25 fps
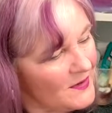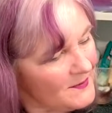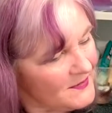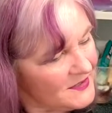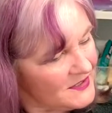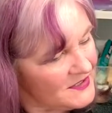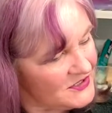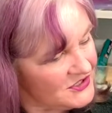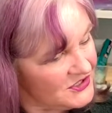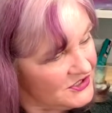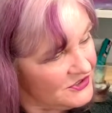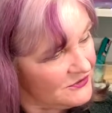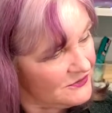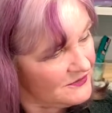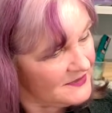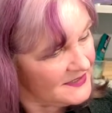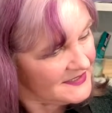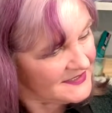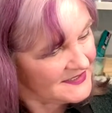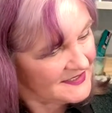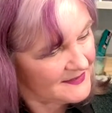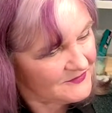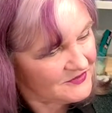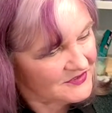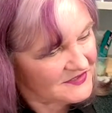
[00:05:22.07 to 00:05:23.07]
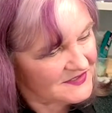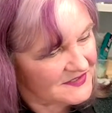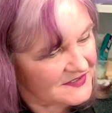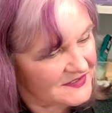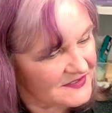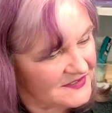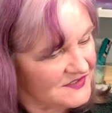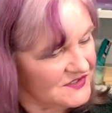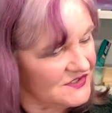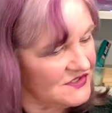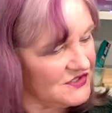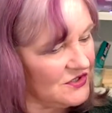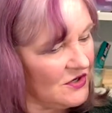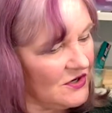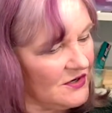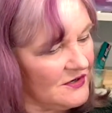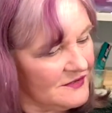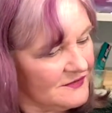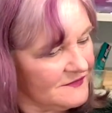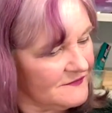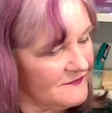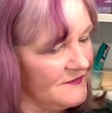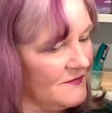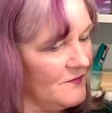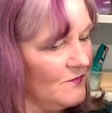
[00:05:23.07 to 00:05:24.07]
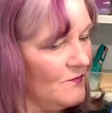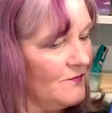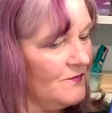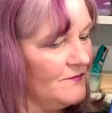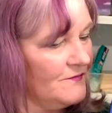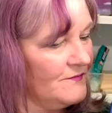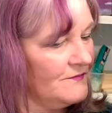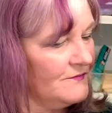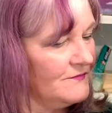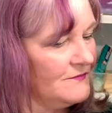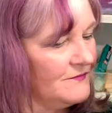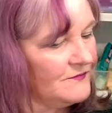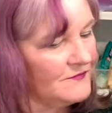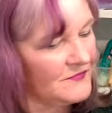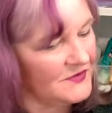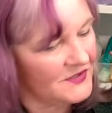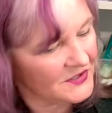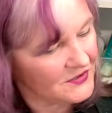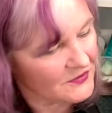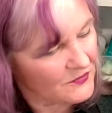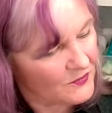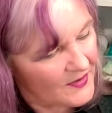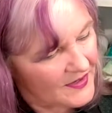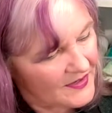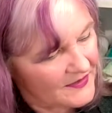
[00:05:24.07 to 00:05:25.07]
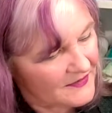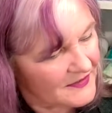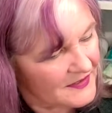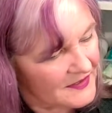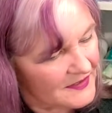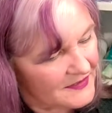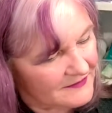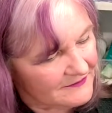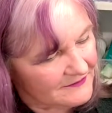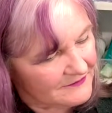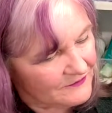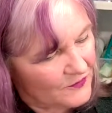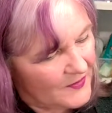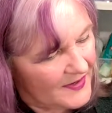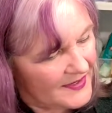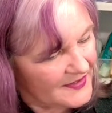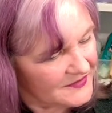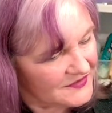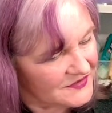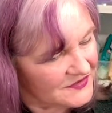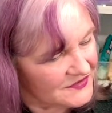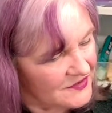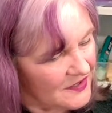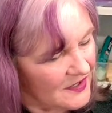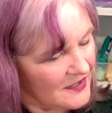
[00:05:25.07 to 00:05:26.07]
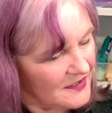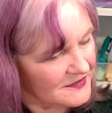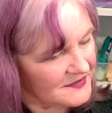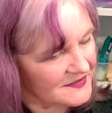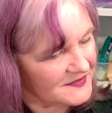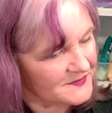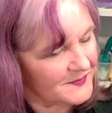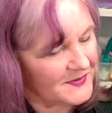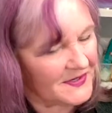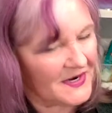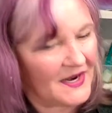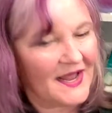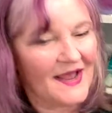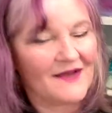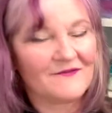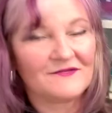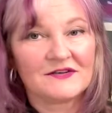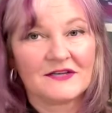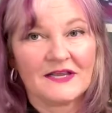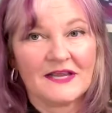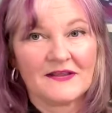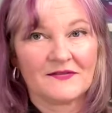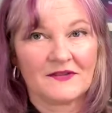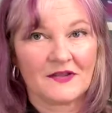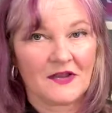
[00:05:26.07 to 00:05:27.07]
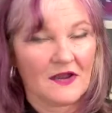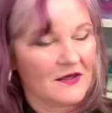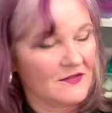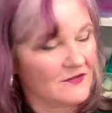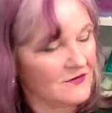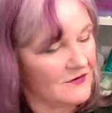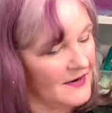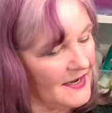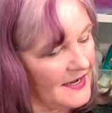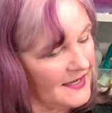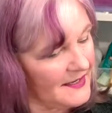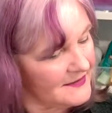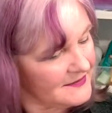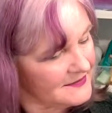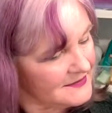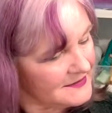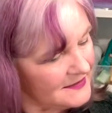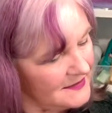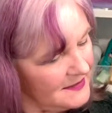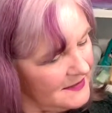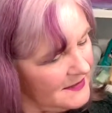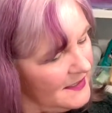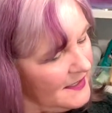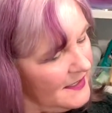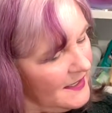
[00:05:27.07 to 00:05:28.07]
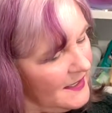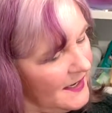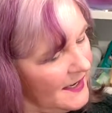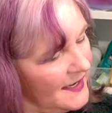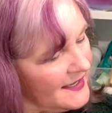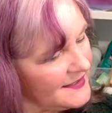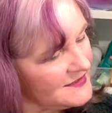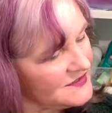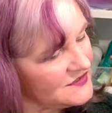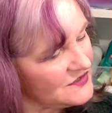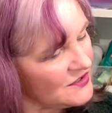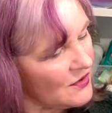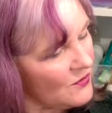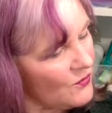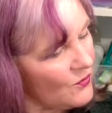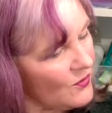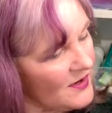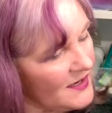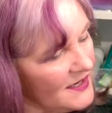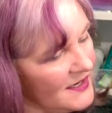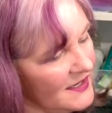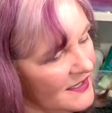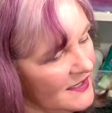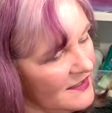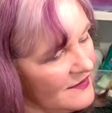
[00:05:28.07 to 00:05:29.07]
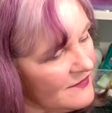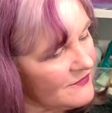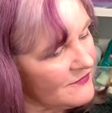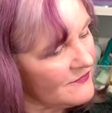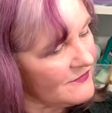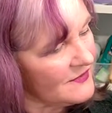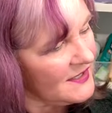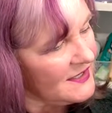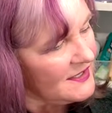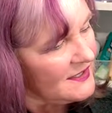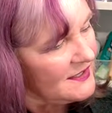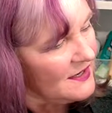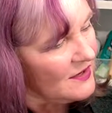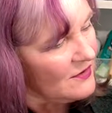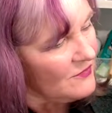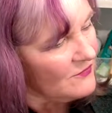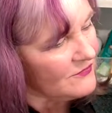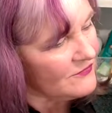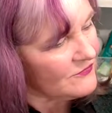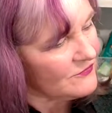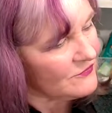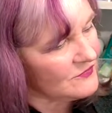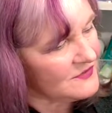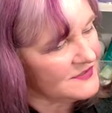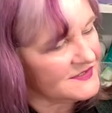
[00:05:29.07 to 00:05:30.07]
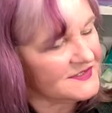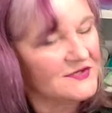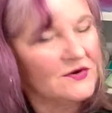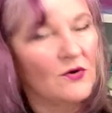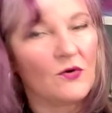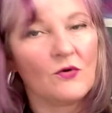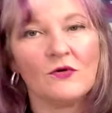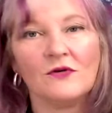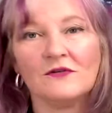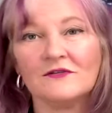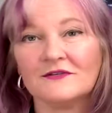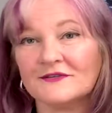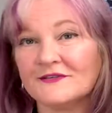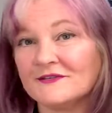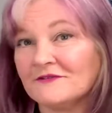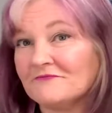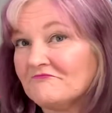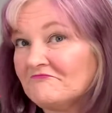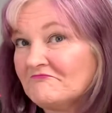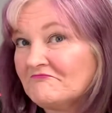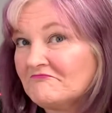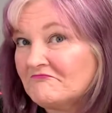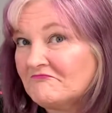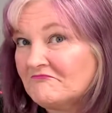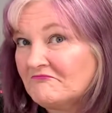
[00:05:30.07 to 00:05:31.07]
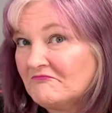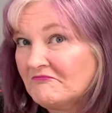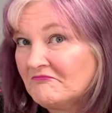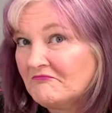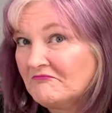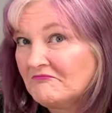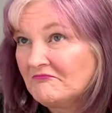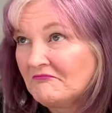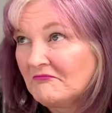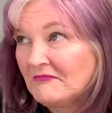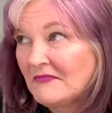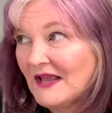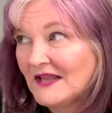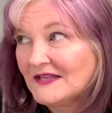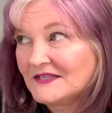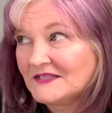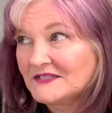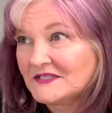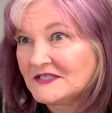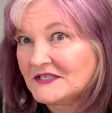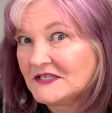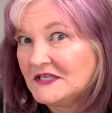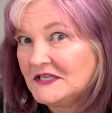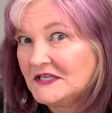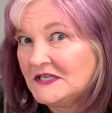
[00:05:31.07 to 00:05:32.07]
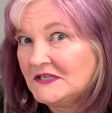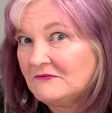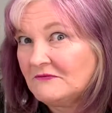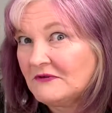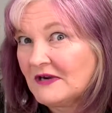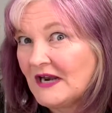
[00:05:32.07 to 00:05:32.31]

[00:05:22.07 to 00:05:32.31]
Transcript: going to do is I'm just going to start from near where the wire starts, but I have to get the other end and start working it in and out through these holes and see what